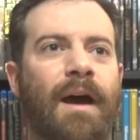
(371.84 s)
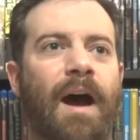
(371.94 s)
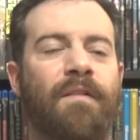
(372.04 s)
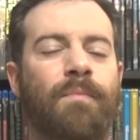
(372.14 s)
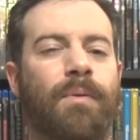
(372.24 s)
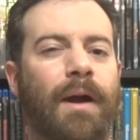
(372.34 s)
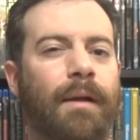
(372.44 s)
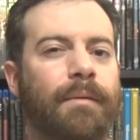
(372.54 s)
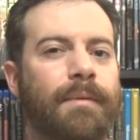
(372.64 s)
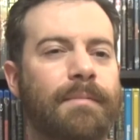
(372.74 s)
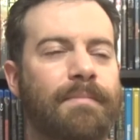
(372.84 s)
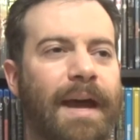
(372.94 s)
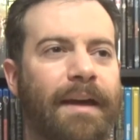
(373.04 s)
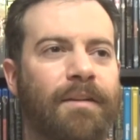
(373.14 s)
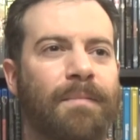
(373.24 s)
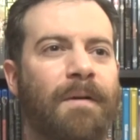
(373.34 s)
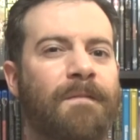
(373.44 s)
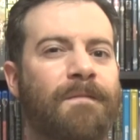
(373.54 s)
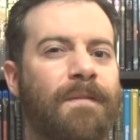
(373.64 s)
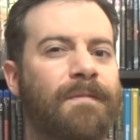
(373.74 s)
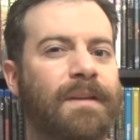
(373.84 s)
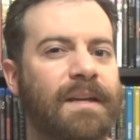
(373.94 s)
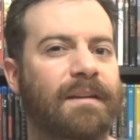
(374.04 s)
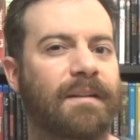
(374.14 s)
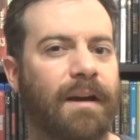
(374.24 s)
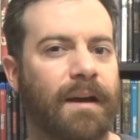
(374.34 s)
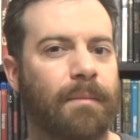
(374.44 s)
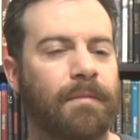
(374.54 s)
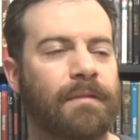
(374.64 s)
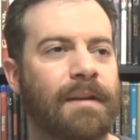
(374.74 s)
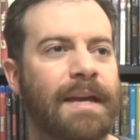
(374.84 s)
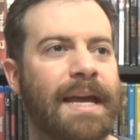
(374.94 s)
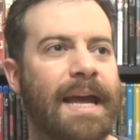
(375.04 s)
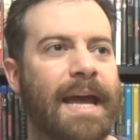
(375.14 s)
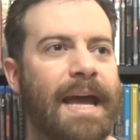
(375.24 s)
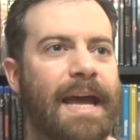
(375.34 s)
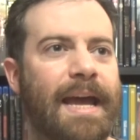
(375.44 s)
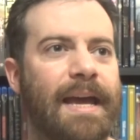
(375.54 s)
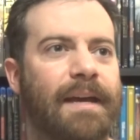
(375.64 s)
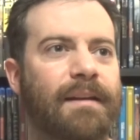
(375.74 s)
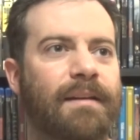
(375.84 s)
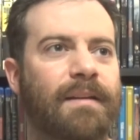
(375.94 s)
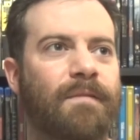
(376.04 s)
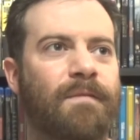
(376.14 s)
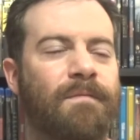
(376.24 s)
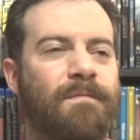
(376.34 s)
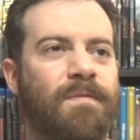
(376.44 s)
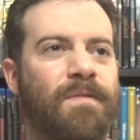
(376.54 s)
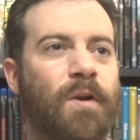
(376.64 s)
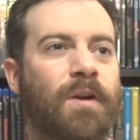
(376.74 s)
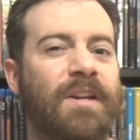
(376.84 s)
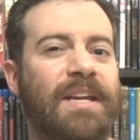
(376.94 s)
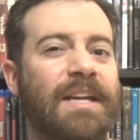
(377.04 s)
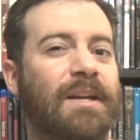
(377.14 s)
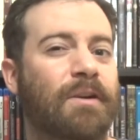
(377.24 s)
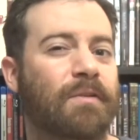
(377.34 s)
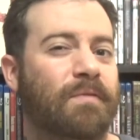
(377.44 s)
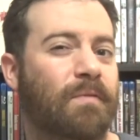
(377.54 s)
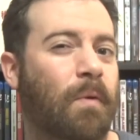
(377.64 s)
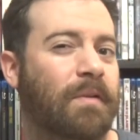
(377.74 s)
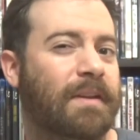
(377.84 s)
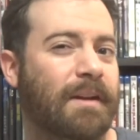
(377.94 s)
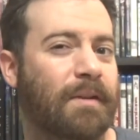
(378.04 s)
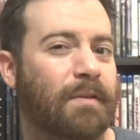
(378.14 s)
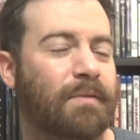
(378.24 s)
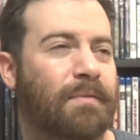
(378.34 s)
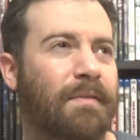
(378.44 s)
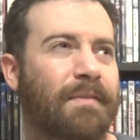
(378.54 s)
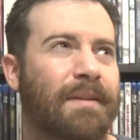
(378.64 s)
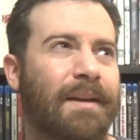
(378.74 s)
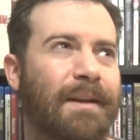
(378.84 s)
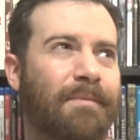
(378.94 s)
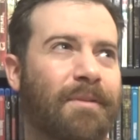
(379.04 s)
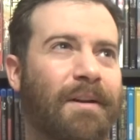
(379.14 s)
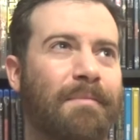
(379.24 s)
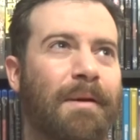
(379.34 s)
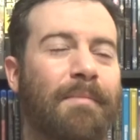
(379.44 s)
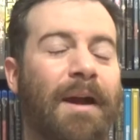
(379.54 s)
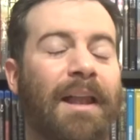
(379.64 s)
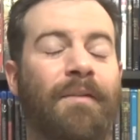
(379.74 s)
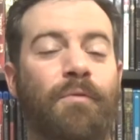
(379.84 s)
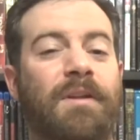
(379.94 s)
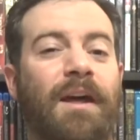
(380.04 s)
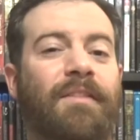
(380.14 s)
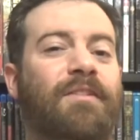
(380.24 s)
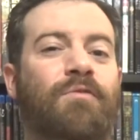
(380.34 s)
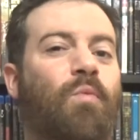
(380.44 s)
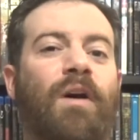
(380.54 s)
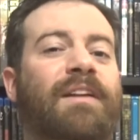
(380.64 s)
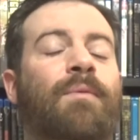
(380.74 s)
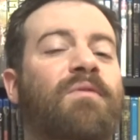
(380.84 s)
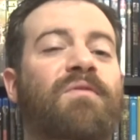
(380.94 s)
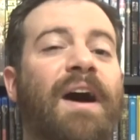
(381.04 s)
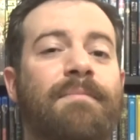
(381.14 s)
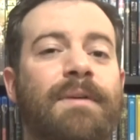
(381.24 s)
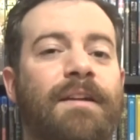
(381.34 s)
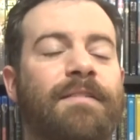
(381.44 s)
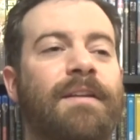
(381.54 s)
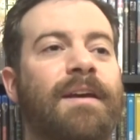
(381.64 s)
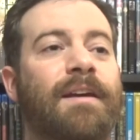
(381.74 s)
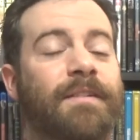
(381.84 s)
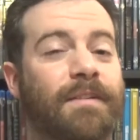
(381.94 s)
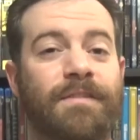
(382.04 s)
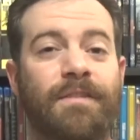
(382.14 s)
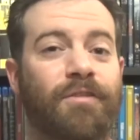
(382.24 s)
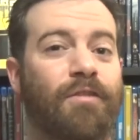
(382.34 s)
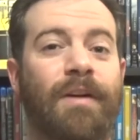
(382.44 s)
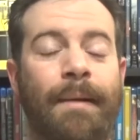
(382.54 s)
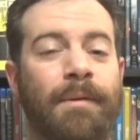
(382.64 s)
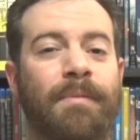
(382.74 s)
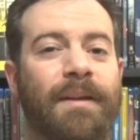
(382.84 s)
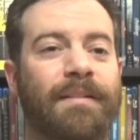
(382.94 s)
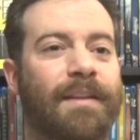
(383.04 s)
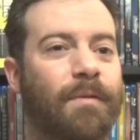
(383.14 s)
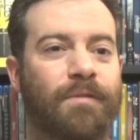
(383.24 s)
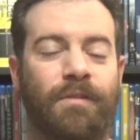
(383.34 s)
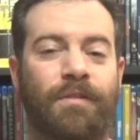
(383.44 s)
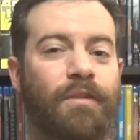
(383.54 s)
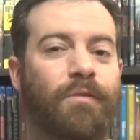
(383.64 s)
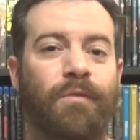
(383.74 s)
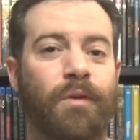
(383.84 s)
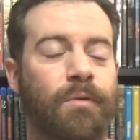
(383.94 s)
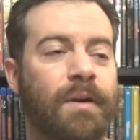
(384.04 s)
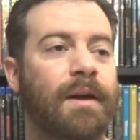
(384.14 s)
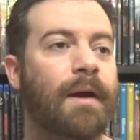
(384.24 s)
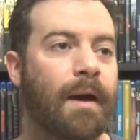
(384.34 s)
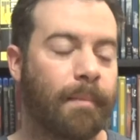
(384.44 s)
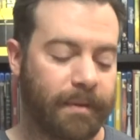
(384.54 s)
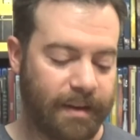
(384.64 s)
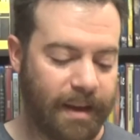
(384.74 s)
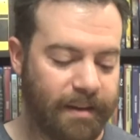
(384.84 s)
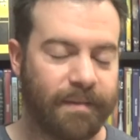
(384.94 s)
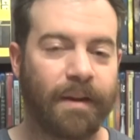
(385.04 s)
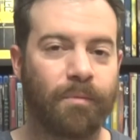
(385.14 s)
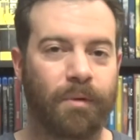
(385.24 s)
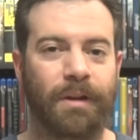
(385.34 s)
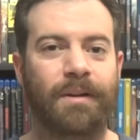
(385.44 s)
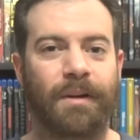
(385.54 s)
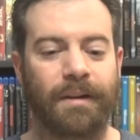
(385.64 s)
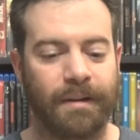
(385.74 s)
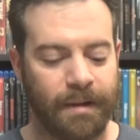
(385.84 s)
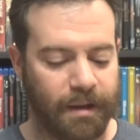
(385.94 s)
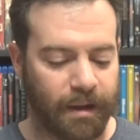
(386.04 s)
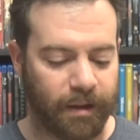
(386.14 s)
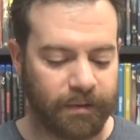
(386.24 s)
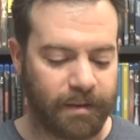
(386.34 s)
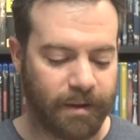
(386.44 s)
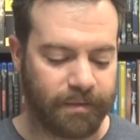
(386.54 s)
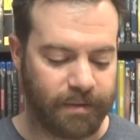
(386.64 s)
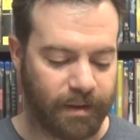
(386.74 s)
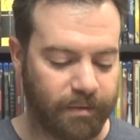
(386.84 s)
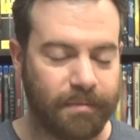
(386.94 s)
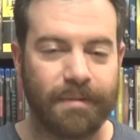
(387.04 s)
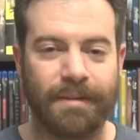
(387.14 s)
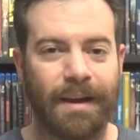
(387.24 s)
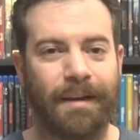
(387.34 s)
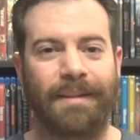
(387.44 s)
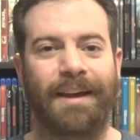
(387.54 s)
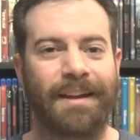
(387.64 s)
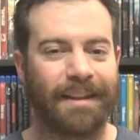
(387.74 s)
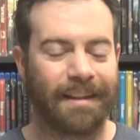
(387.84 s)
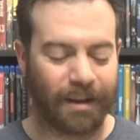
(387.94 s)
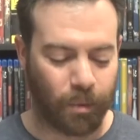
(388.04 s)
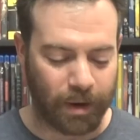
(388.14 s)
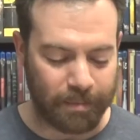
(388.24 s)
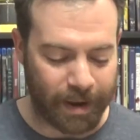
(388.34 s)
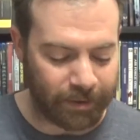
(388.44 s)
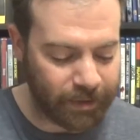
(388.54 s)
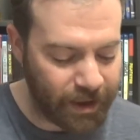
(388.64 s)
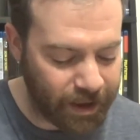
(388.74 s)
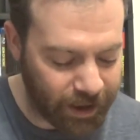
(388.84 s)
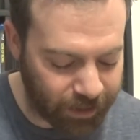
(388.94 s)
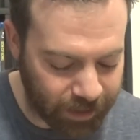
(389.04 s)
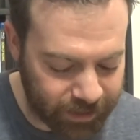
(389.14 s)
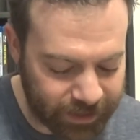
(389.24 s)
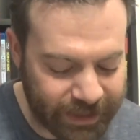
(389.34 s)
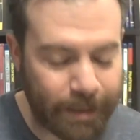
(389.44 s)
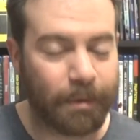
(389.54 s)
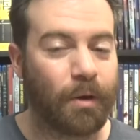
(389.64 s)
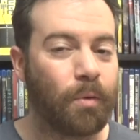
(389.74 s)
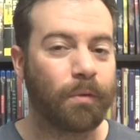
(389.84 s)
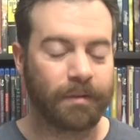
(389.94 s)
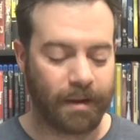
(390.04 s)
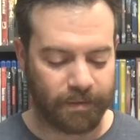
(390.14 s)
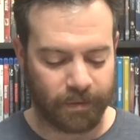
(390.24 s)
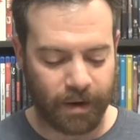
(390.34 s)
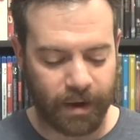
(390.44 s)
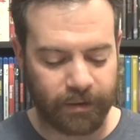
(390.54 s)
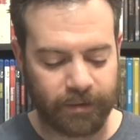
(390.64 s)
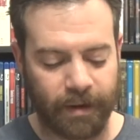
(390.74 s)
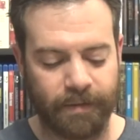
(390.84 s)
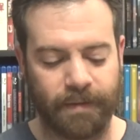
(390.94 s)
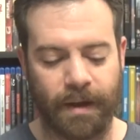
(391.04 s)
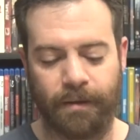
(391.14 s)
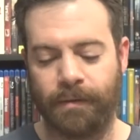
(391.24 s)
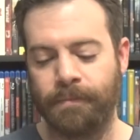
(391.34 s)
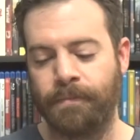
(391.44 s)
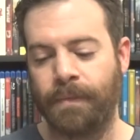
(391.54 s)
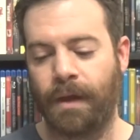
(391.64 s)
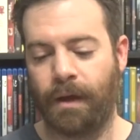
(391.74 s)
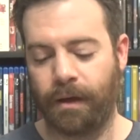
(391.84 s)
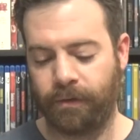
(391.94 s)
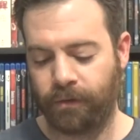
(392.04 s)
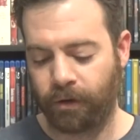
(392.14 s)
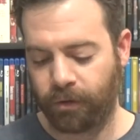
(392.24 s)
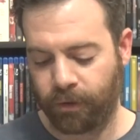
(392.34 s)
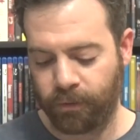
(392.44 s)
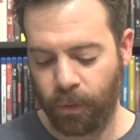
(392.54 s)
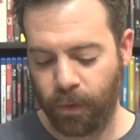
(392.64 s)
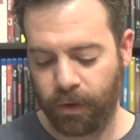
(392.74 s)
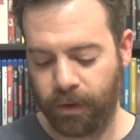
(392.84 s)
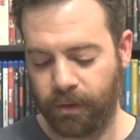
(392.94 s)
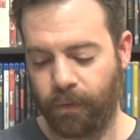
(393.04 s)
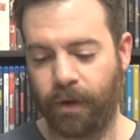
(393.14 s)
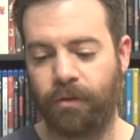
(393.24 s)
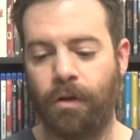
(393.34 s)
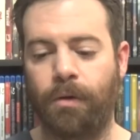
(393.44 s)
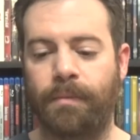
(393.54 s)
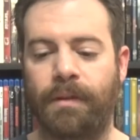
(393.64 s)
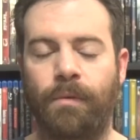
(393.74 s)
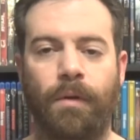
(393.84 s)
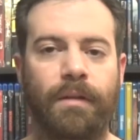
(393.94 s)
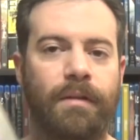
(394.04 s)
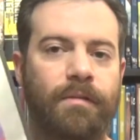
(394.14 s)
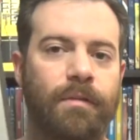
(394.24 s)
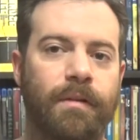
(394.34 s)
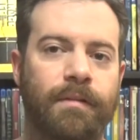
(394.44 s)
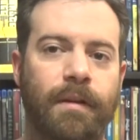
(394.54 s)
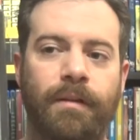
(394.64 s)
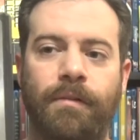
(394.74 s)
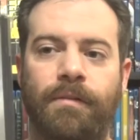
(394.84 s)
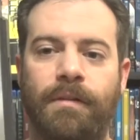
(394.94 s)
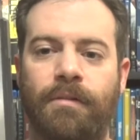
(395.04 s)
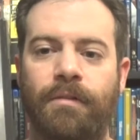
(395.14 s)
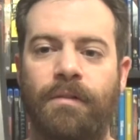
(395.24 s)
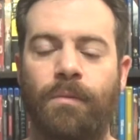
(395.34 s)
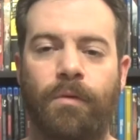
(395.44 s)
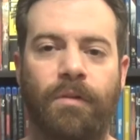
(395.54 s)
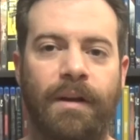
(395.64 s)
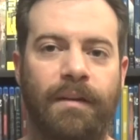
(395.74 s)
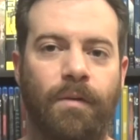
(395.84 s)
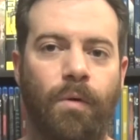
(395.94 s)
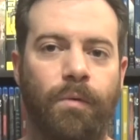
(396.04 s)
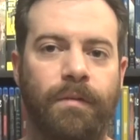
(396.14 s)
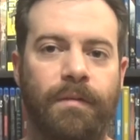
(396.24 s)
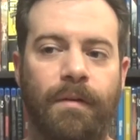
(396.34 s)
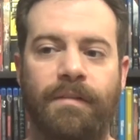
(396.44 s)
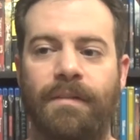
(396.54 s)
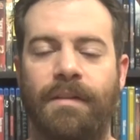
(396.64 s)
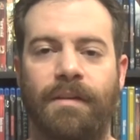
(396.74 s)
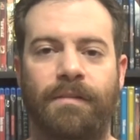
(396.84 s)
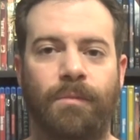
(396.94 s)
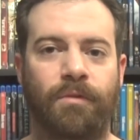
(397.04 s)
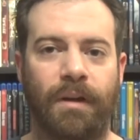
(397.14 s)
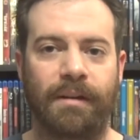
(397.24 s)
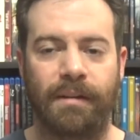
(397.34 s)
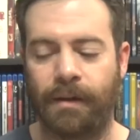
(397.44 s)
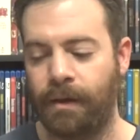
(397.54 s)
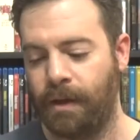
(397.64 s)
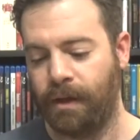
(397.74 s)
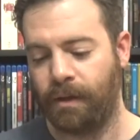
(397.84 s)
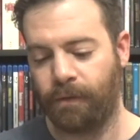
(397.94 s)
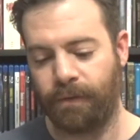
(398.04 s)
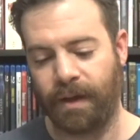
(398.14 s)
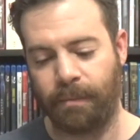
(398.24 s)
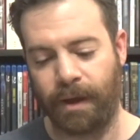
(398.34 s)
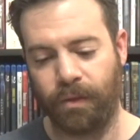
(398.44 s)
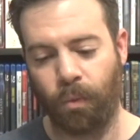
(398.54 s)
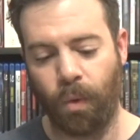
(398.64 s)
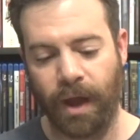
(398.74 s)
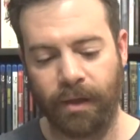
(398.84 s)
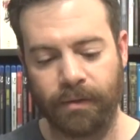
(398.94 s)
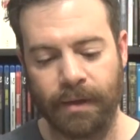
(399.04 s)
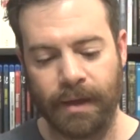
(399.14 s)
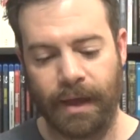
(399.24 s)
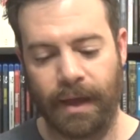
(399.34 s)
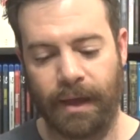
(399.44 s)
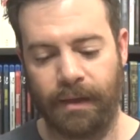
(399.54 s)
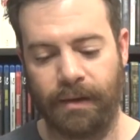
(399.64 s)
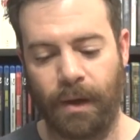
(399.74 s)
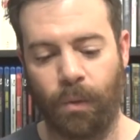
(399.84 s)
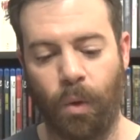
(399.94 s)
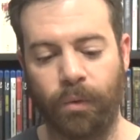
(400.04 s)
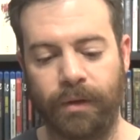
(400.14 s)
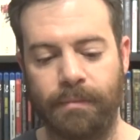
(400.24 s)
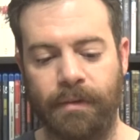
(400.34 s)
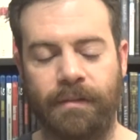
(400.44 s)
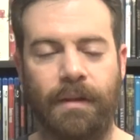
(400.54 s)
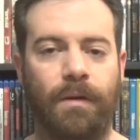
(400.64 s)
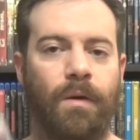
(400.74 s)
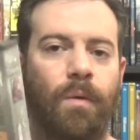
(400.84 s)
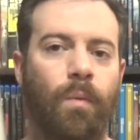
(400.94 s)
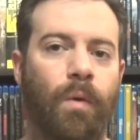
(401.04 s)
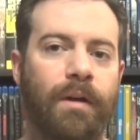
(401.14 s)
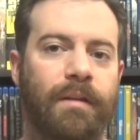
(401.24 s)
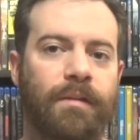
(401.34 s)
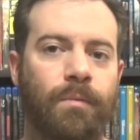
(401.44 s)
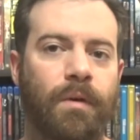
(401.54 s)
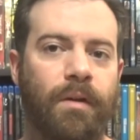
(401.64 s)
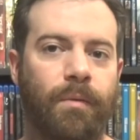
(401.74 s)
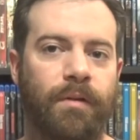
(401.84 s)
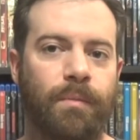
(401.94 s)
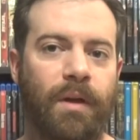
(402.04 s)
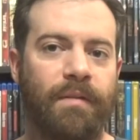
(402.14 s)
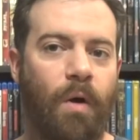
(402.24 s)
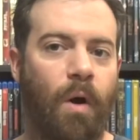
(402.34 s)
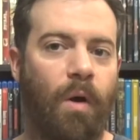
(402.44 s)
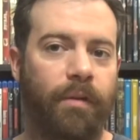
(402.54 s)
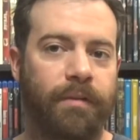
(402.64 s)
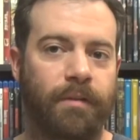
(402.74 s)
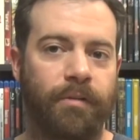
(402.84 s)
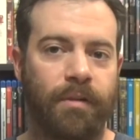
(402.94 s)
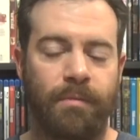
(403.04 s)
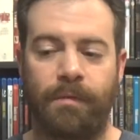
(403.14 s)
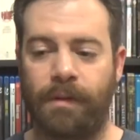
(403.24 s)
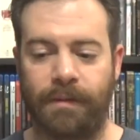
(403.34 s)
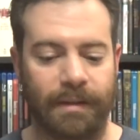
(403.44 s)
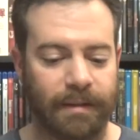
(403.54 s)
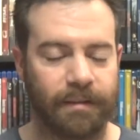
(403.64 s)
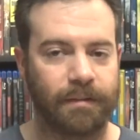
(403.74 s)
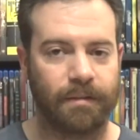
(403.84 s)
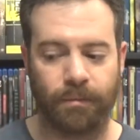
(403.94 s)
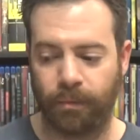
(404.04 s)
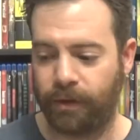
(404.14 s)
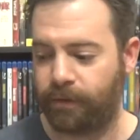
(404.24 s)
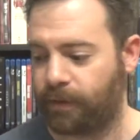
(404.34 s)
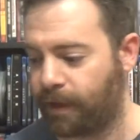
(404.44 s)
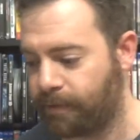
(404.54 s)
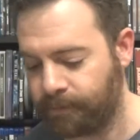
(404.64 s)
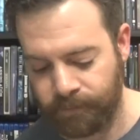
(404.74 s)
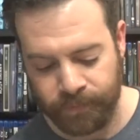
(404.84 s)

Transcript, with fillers: I've probably been back there about 15 times, and 13 or 14 of those 15. I'm trying to remember. I left with nothing, just walked out within five minutes because it's such a crappy place. That was just such a fluke. But today he found really good uh, stuff, you know, not that, not quite amount uh, or anything like that, but cool stuff for us. I found uh, Star Trek IV, The Voyage Home, the one of the two disc collector's editions. We're trying to get the whole series of this, and we're trying to, you know, find them out in the wild. And now we're only missing one of these. Well, otherwise, we'll have all the Star Trek movies in this release line.